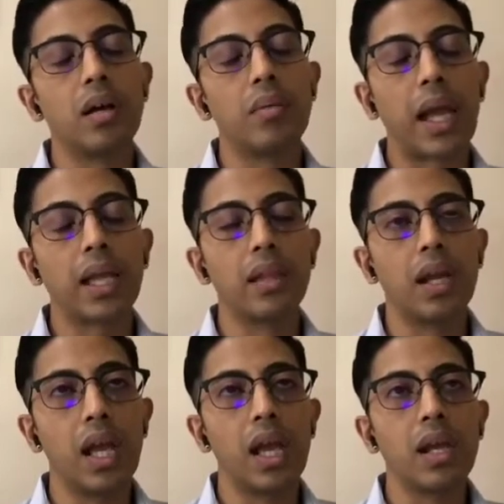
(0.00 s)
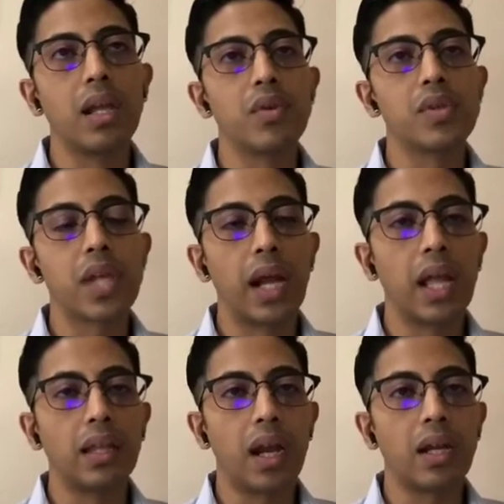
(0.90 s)
back in the day, and he was
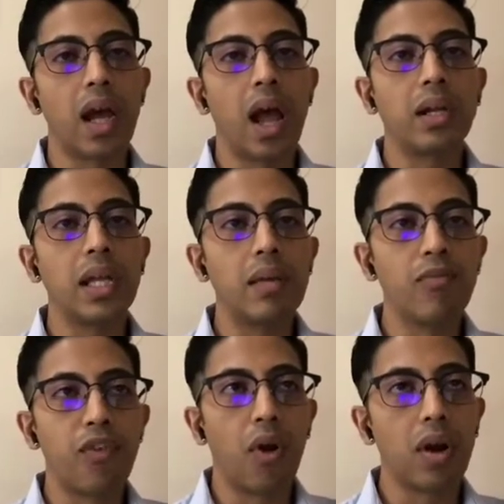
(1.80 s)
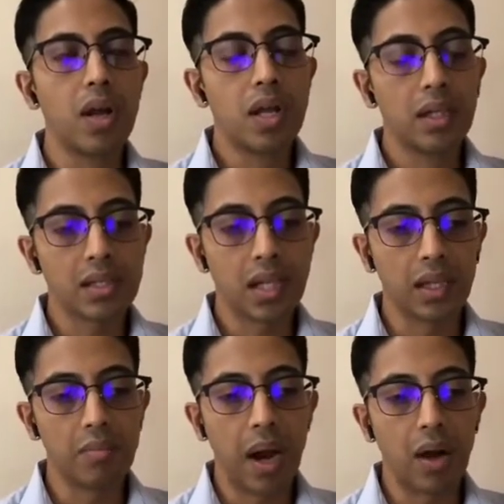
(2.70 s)
heading their entire team for the
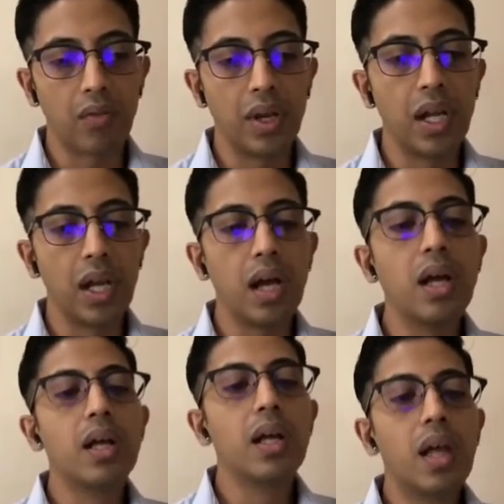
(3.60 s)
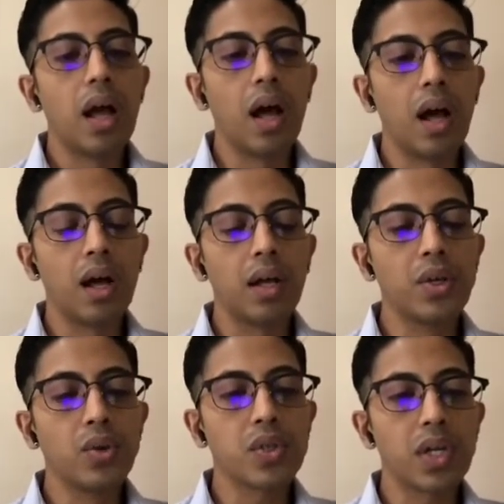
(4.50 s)
southern part of India.
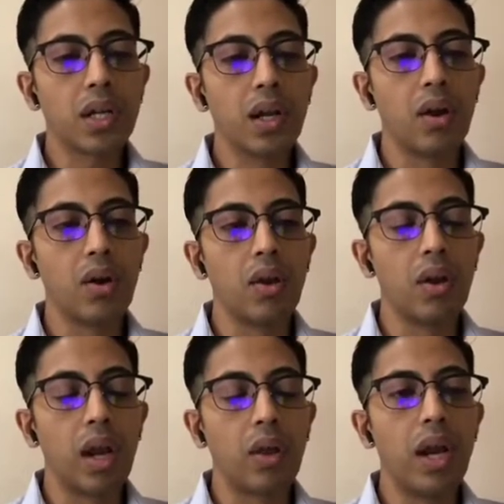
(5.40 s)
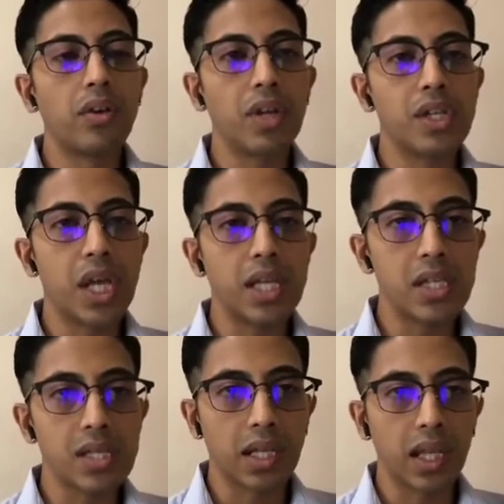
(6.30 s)
Due to certain regulatory
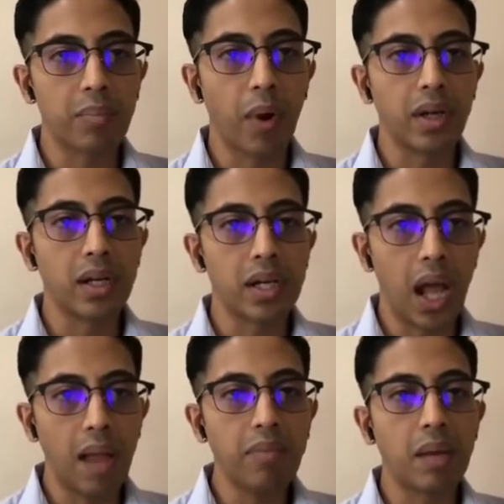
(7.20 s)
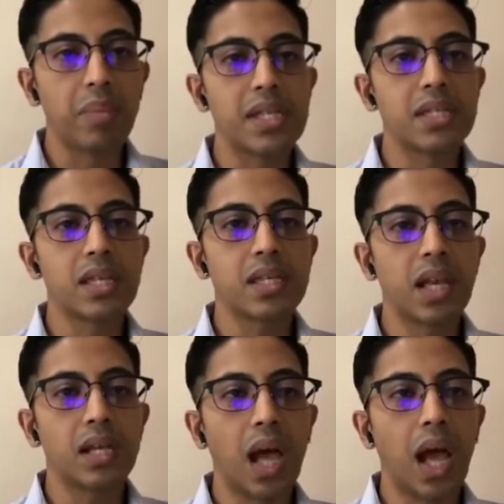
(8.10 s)
changes at that point in time, that business
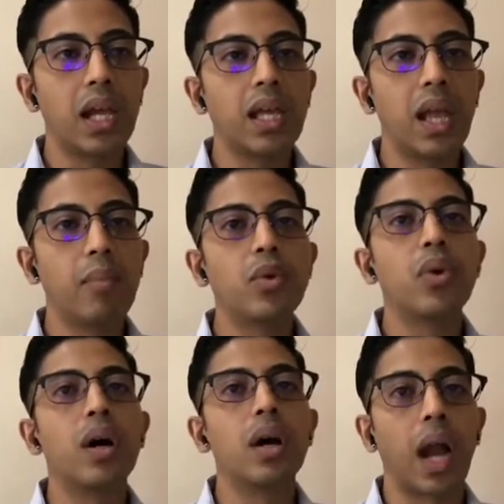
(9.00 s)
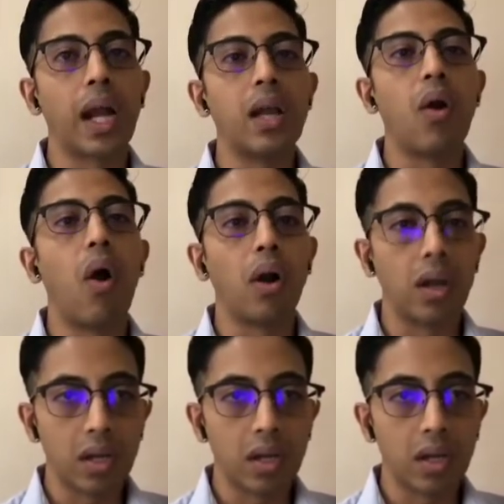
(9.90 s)
entirely came to a grinding halt.